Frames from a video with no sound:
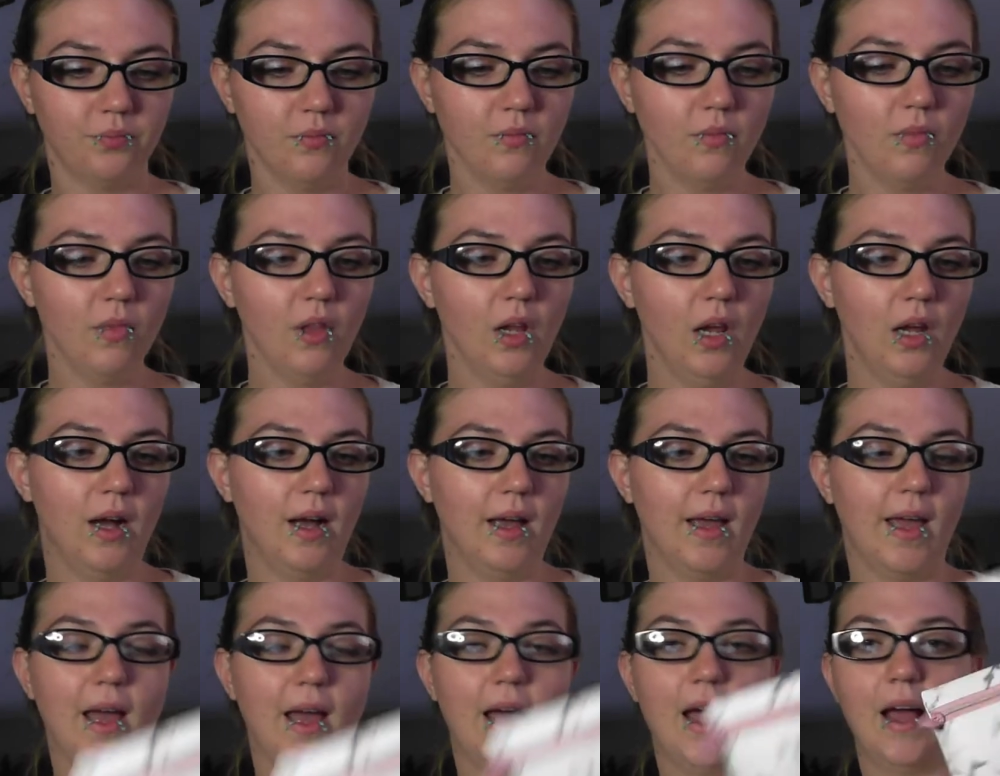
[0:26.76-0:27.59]
I
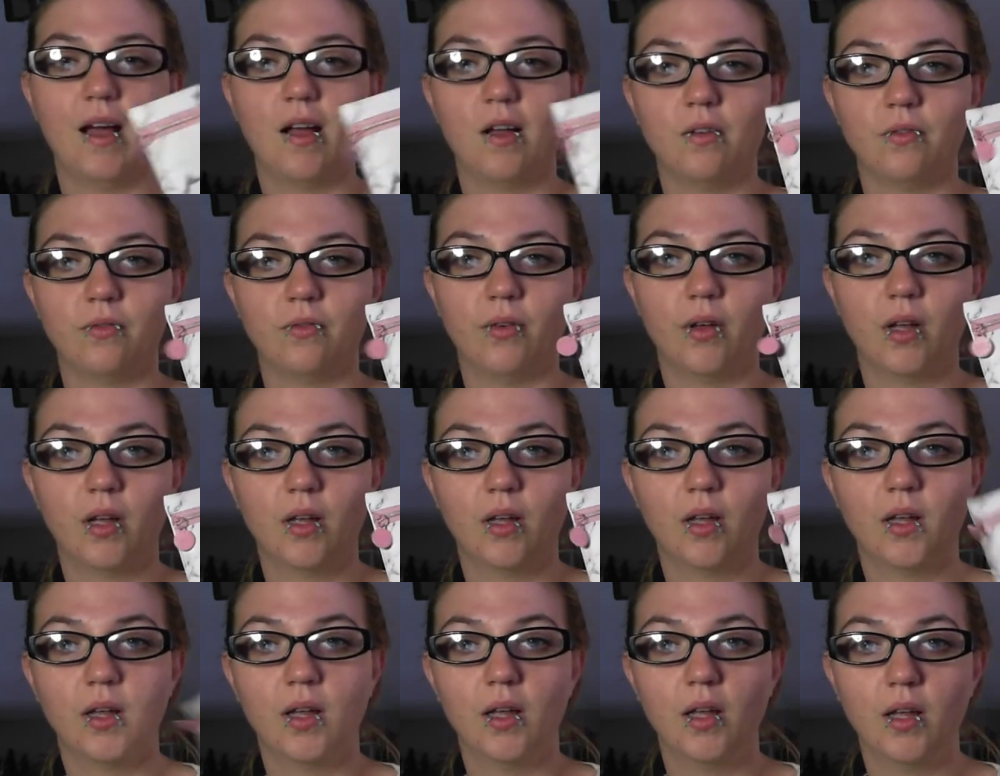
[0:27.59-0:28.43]
have
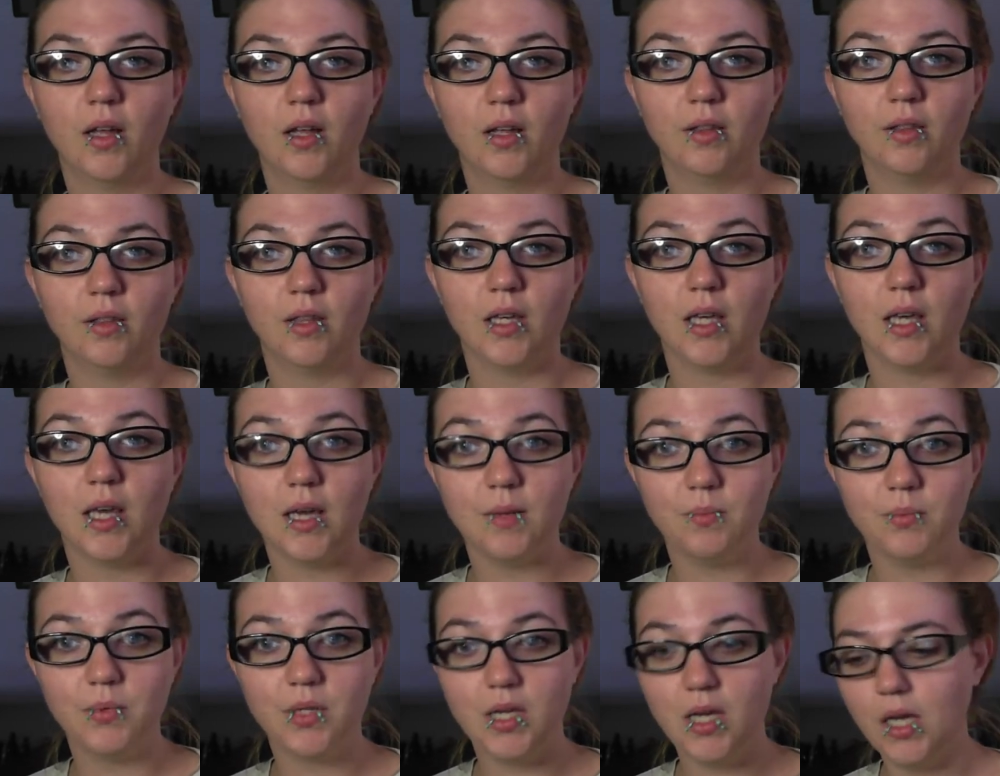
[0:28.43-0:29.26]
the
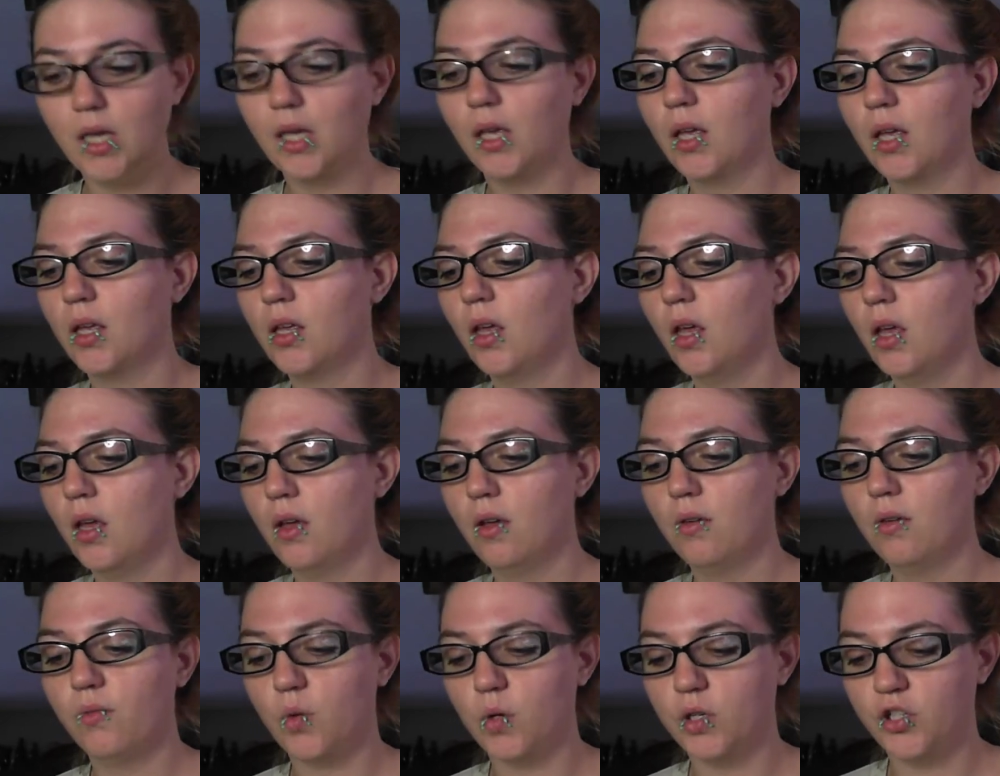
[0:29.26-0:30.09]
Ipsy
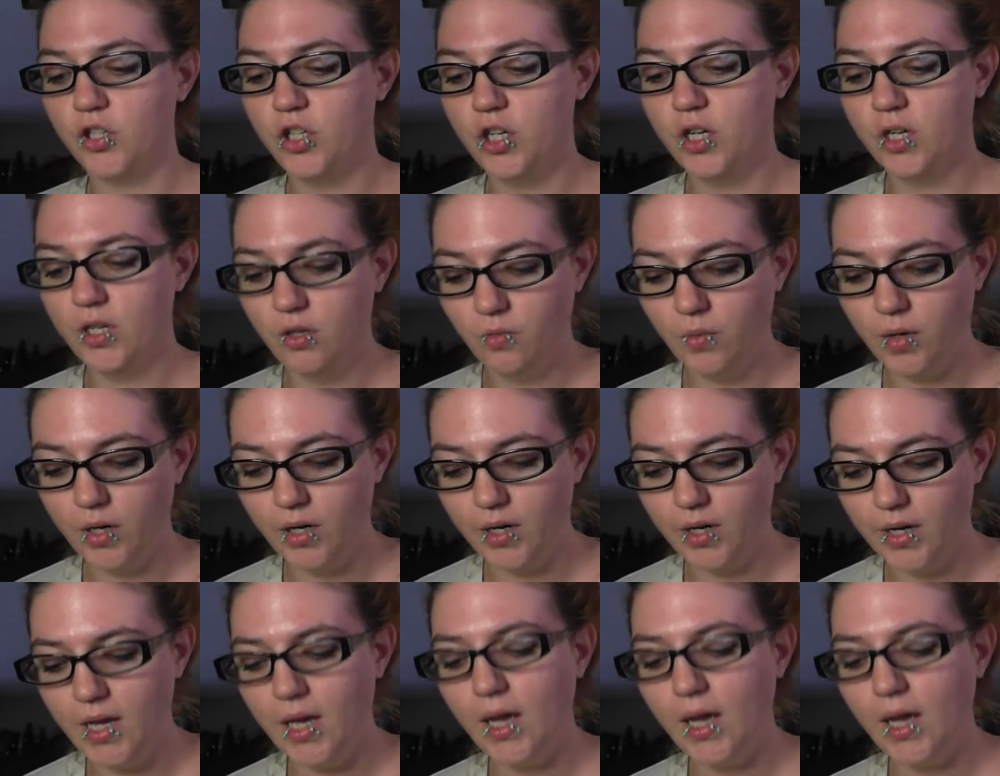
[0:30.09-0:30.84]
for January.